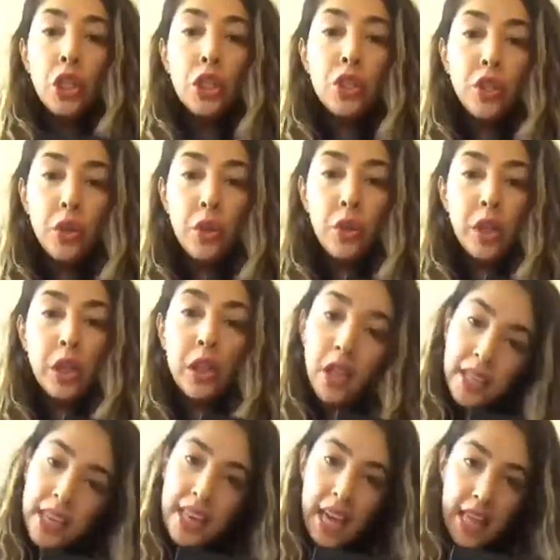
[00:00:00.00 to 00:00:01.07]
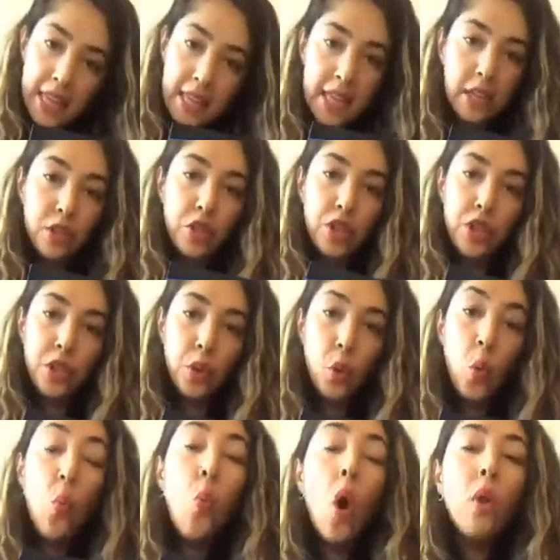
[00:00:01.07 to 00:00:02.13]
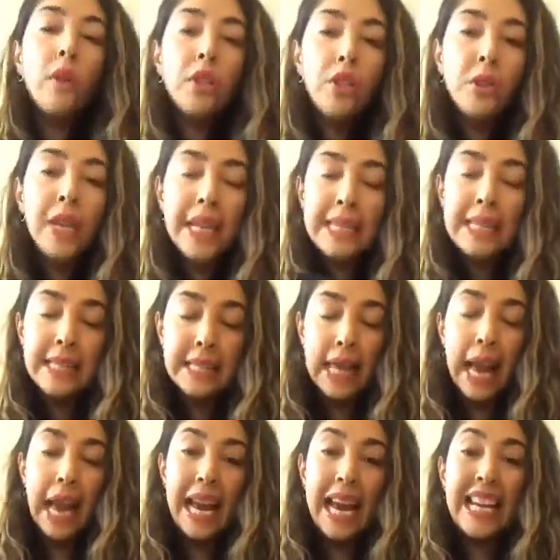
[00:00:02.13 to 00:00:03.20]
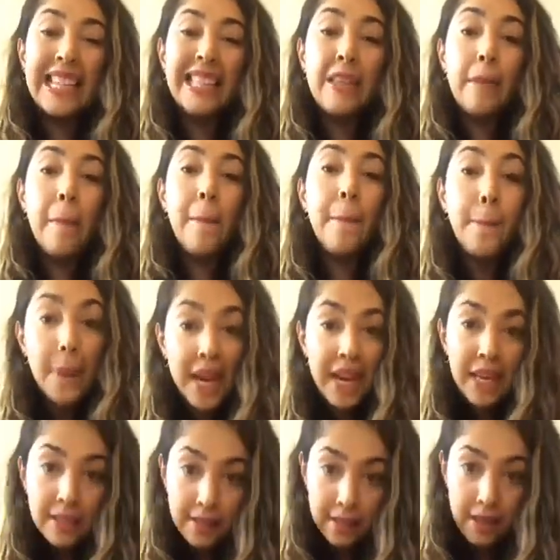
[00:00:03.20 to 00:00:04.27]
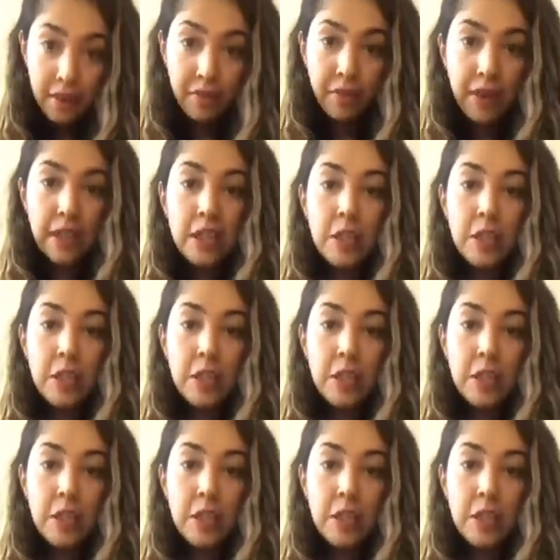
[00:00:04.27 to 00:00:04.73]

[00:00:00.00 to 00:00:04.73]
So looking at these two, what would you guys say is the biggest difference